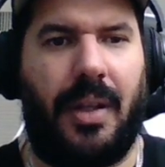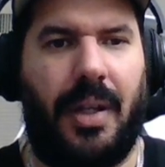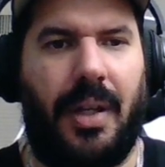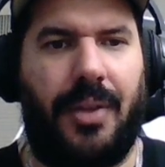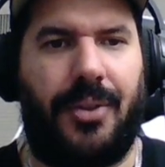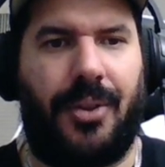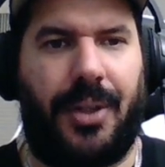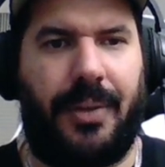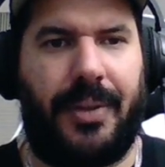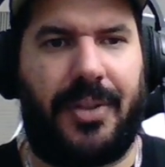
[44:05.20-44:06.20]
So
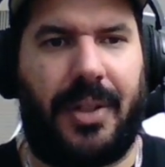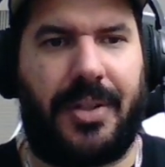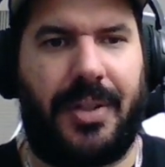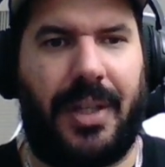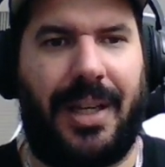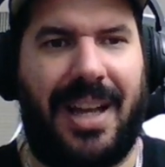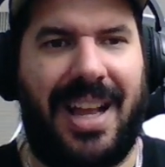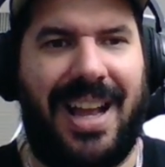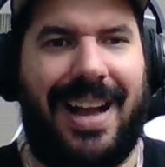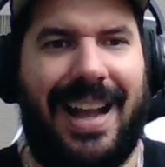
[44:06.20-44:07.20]
here we start
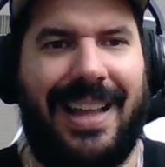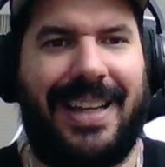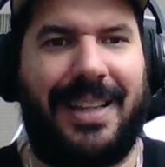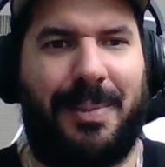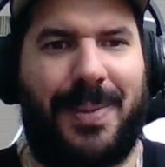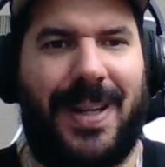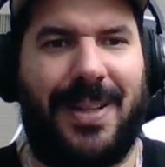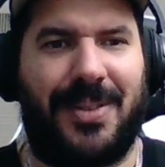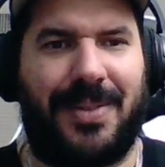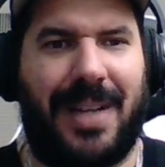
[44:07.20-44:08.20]
highlighting the
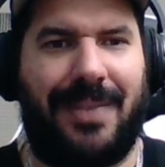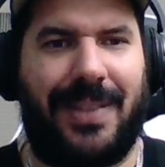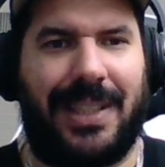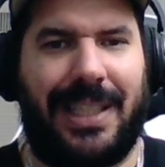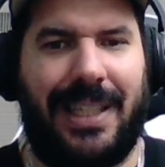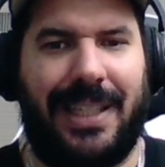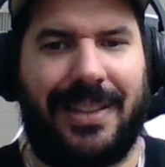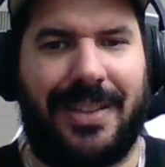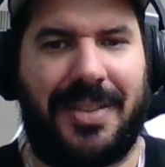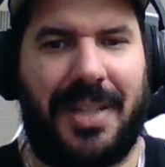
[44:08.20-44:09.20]
problems of having the king in
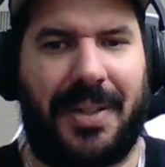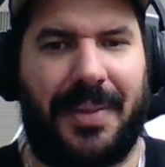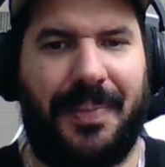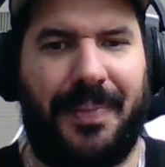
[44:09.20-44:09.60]
the center.